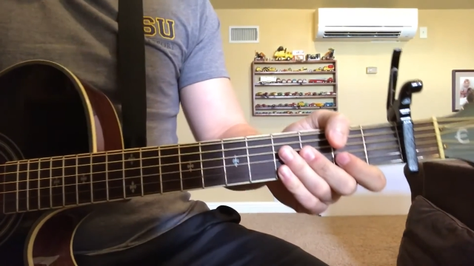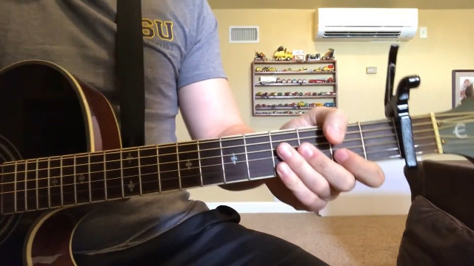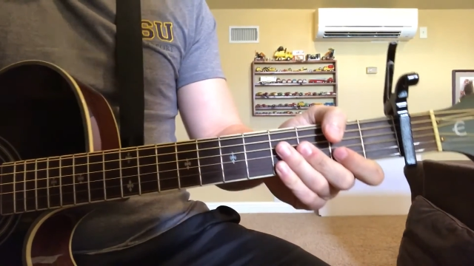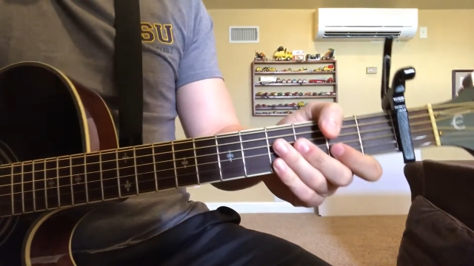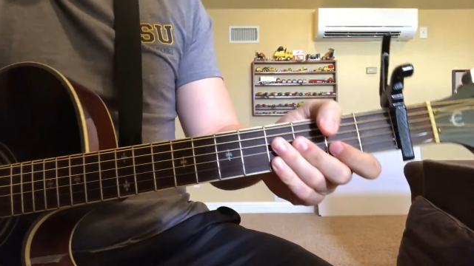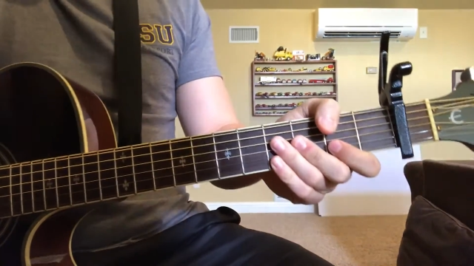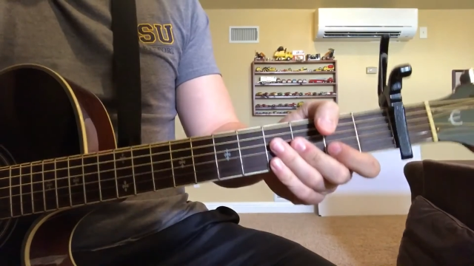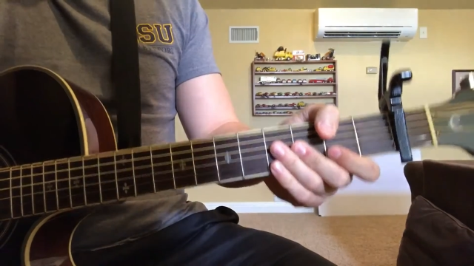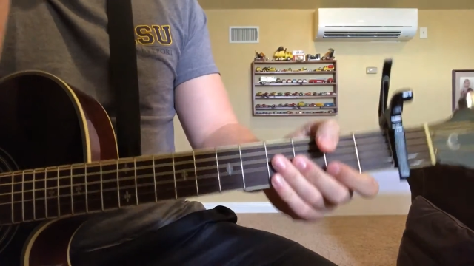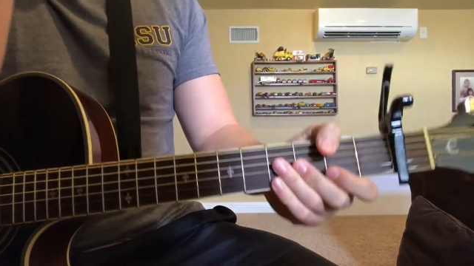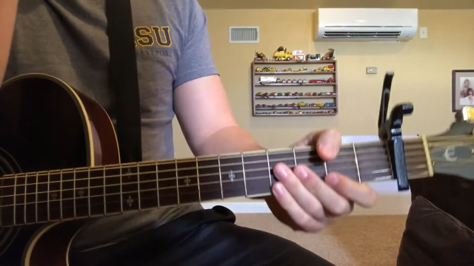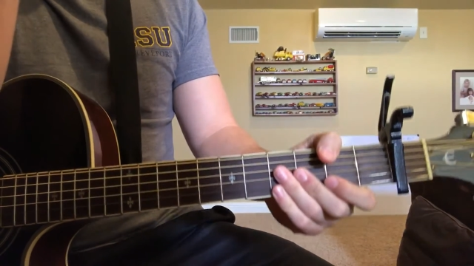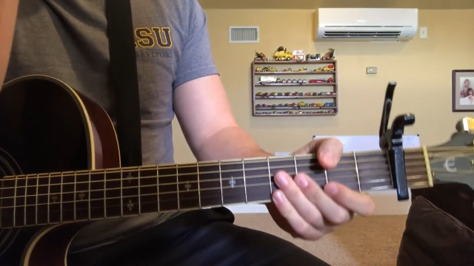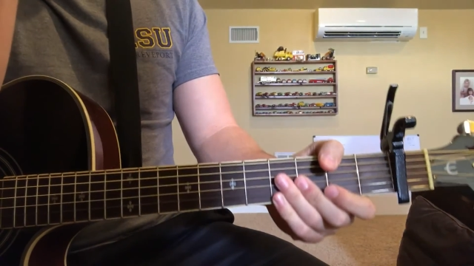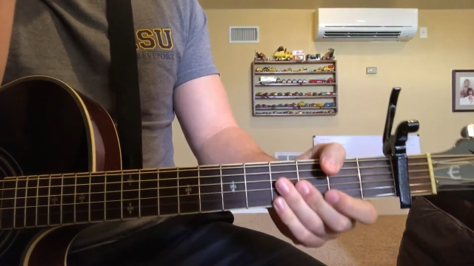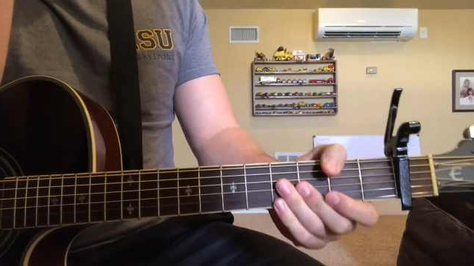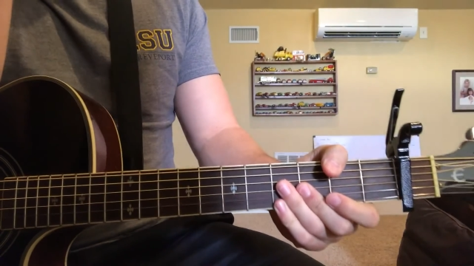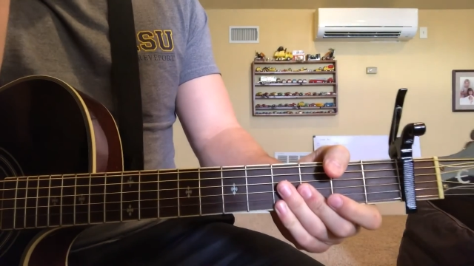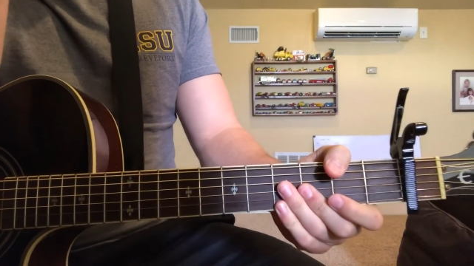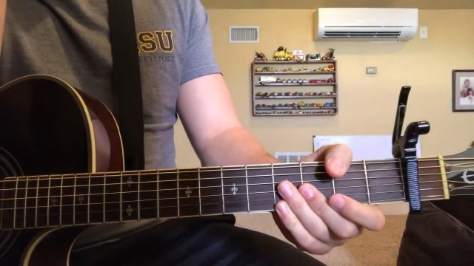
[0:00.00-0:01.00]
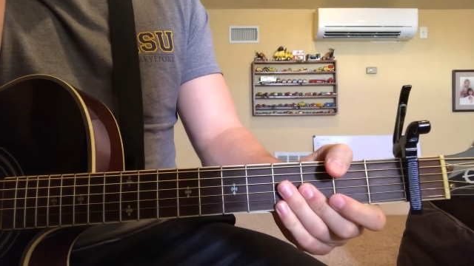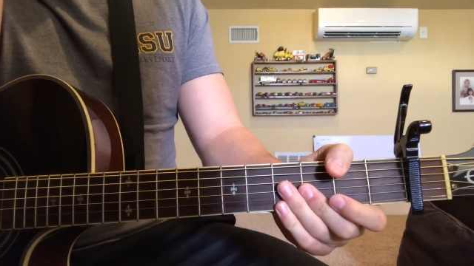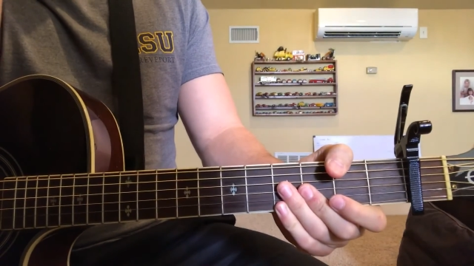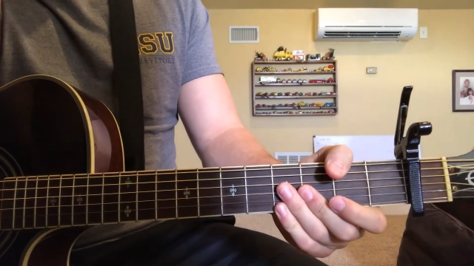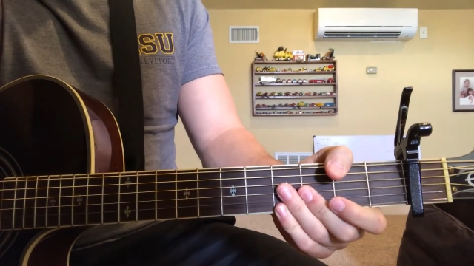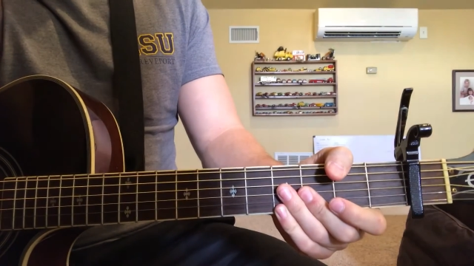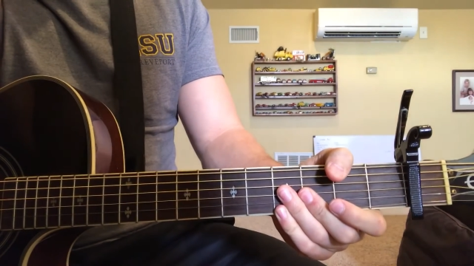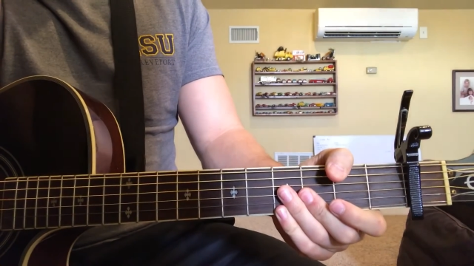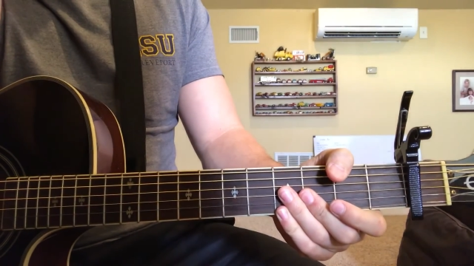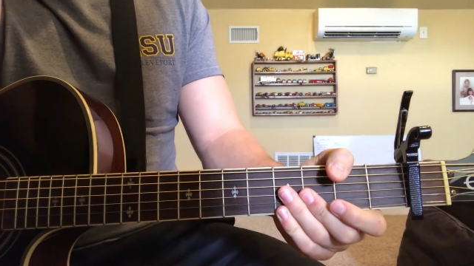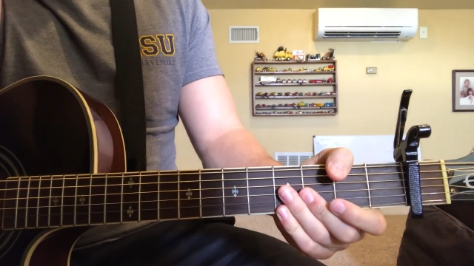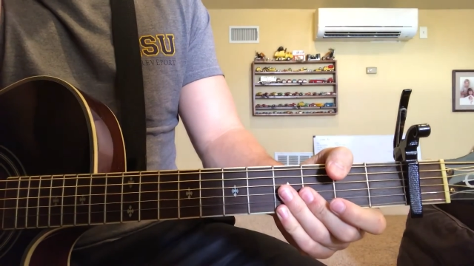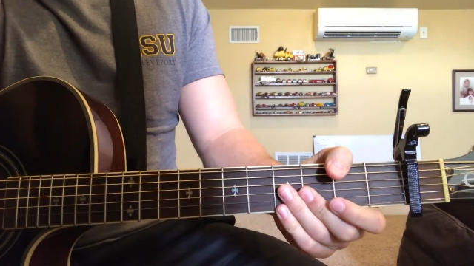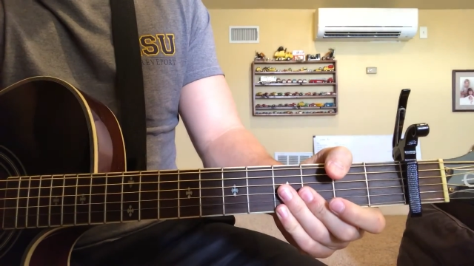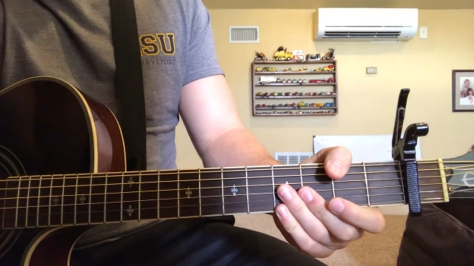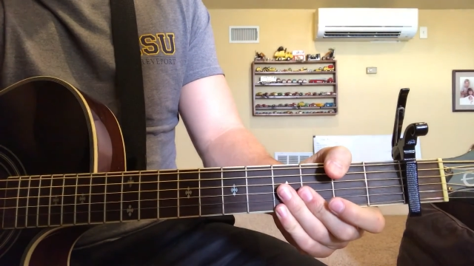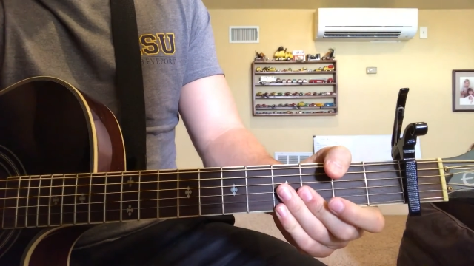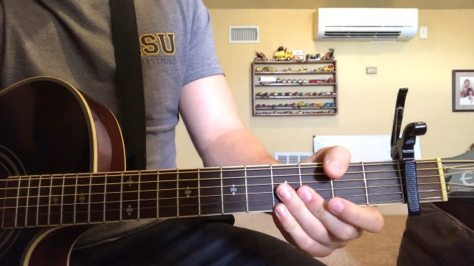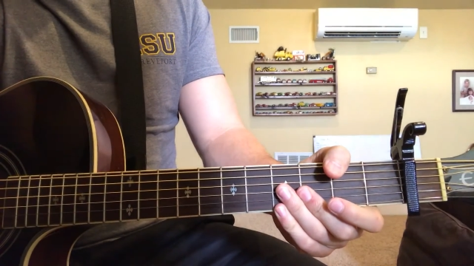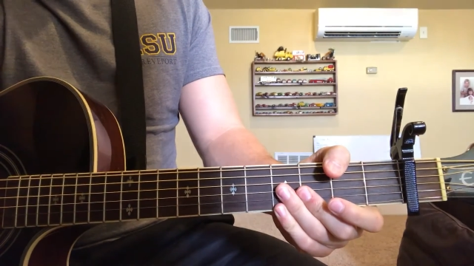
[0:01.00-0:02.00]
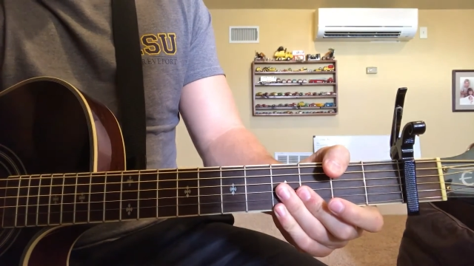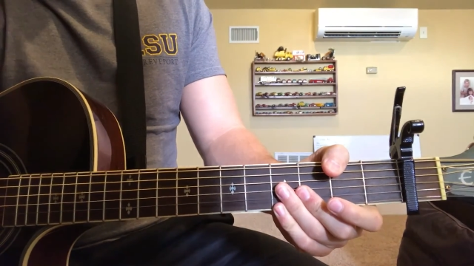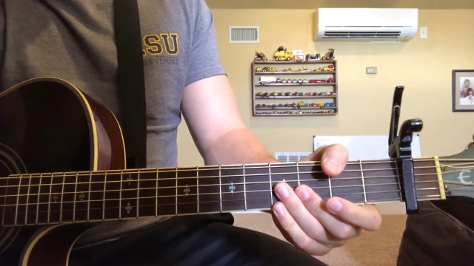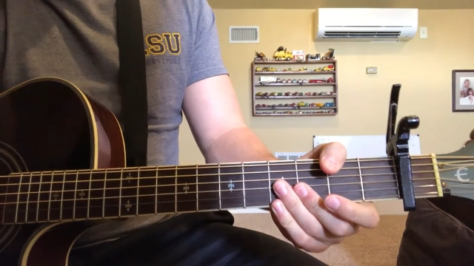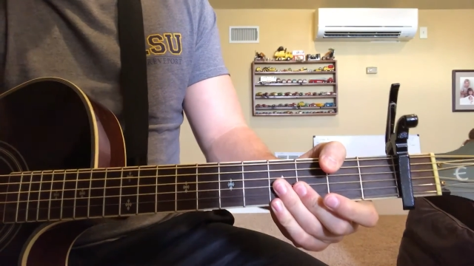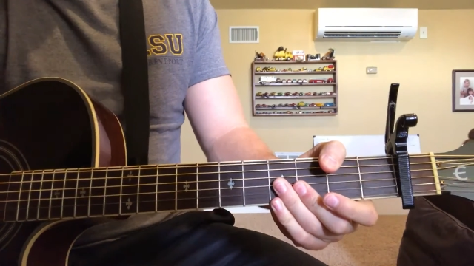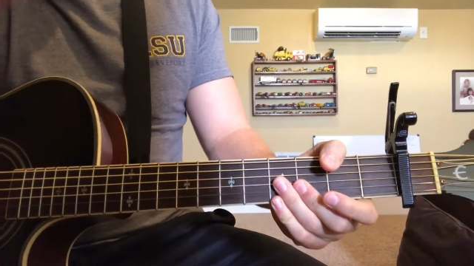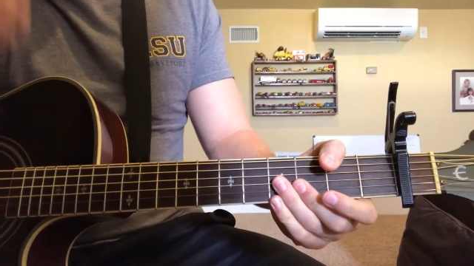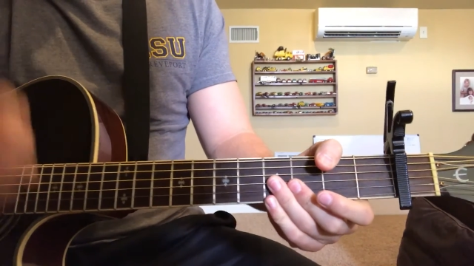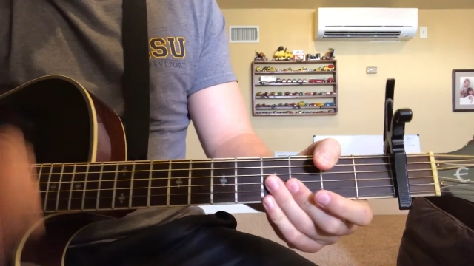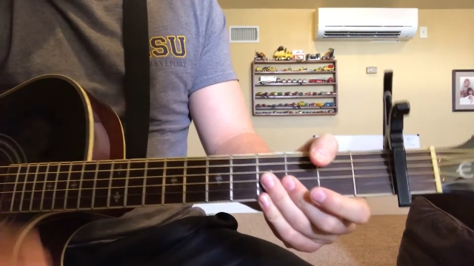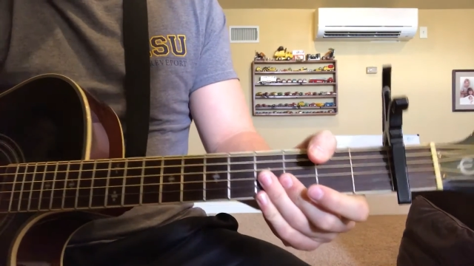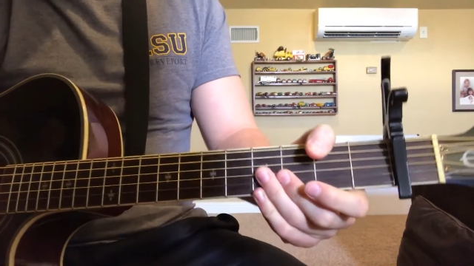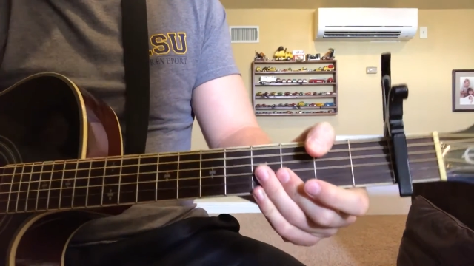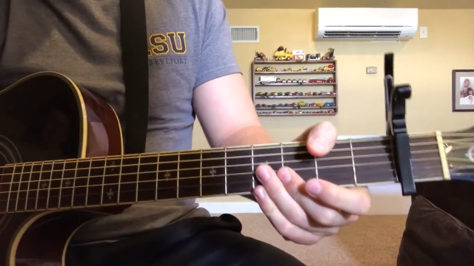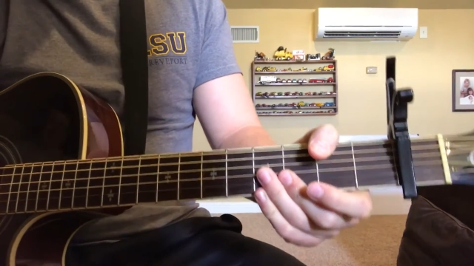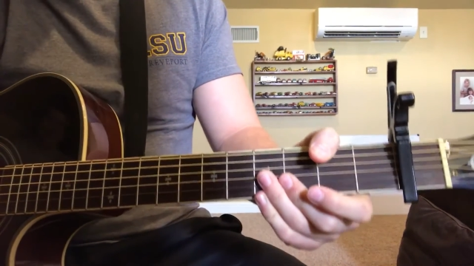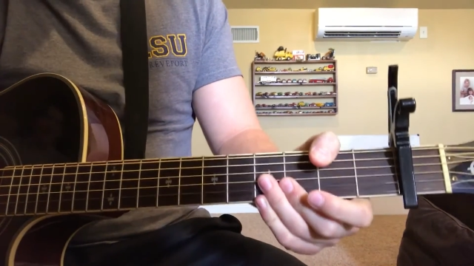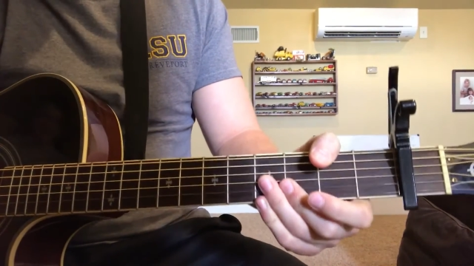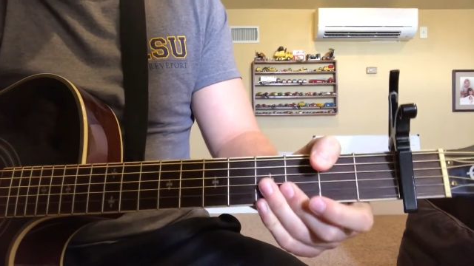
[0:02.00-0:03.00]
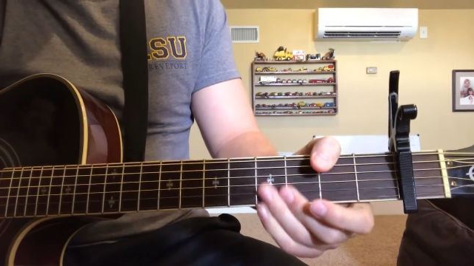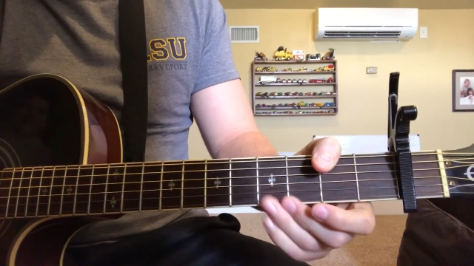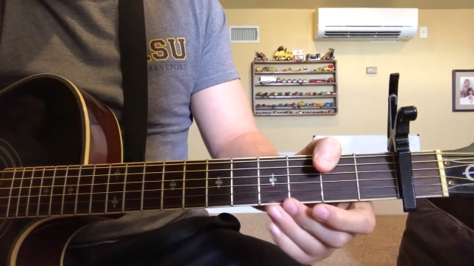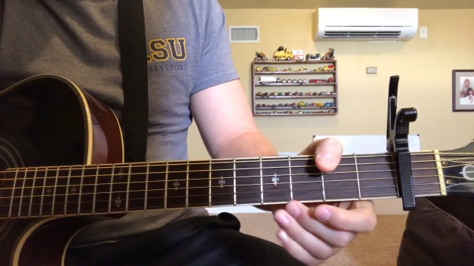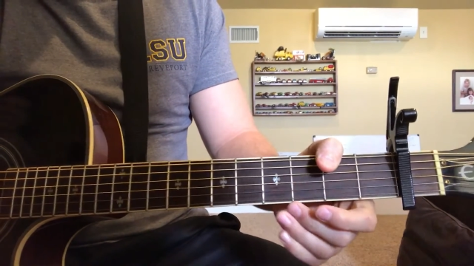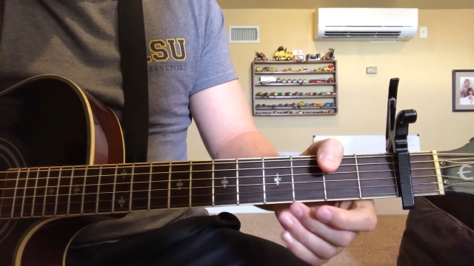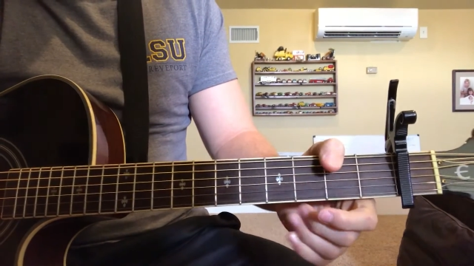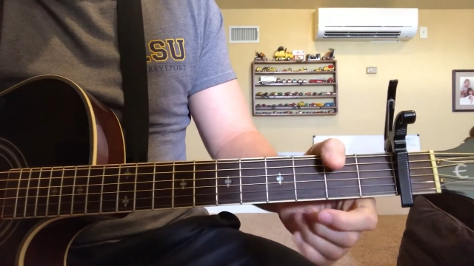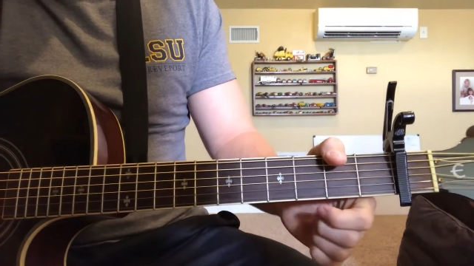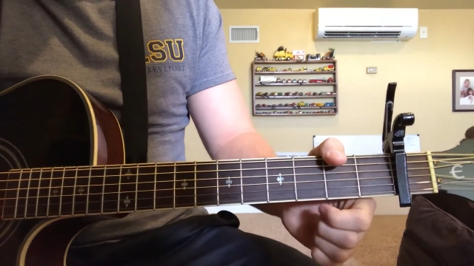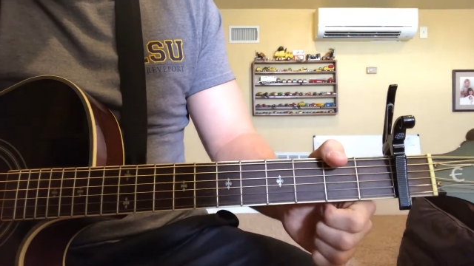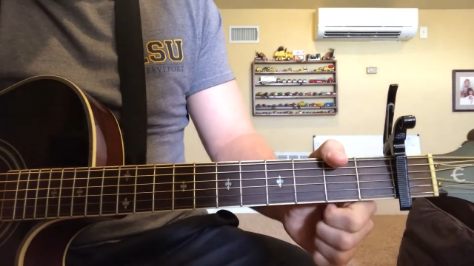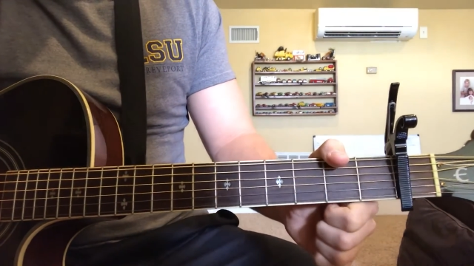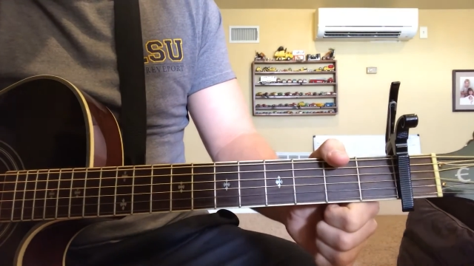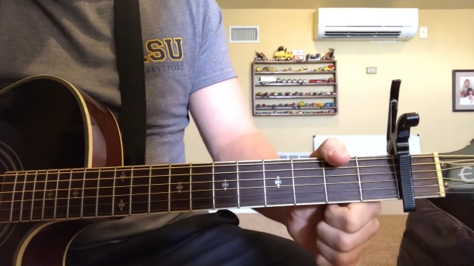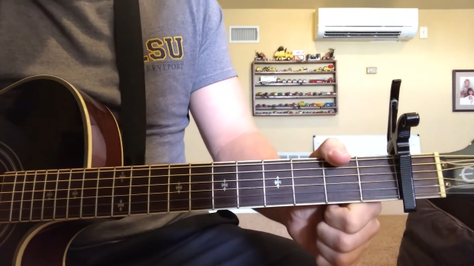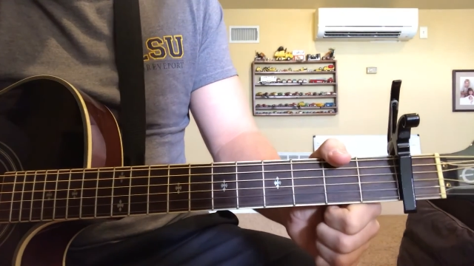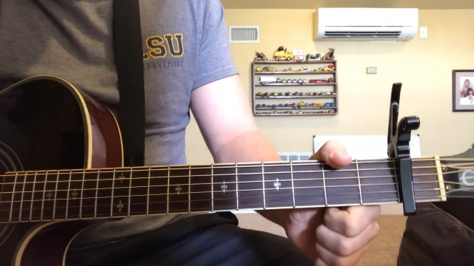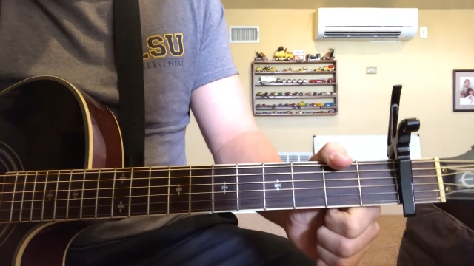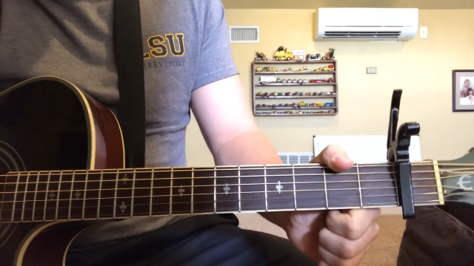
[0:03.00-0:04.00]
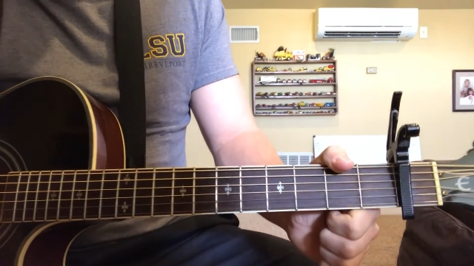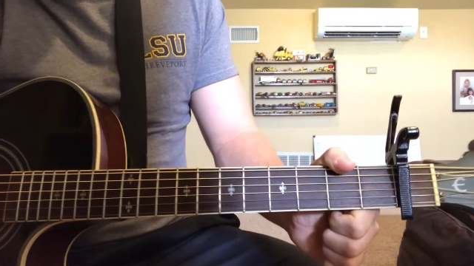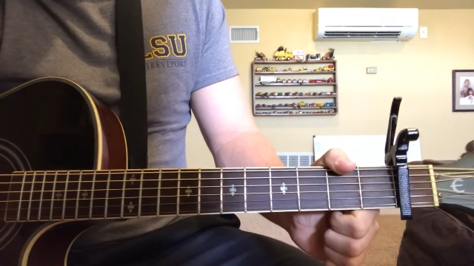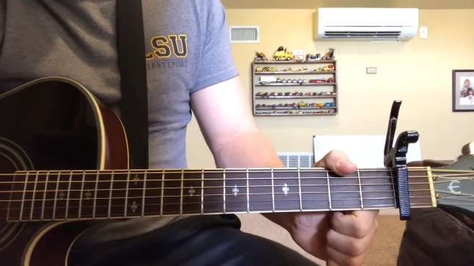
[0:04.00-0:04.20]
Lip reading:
[unreadable: no face in view]